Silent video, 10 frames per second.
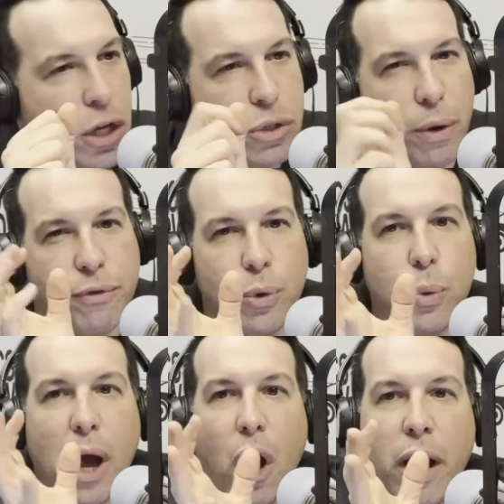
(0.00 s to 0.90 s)
So if
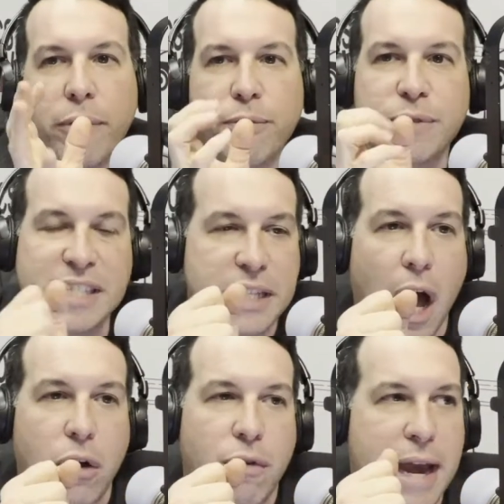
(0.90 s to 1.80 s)
you are
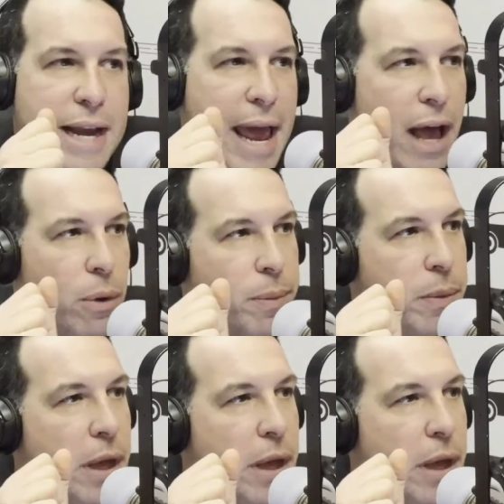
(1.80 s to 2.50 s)
stuck right now,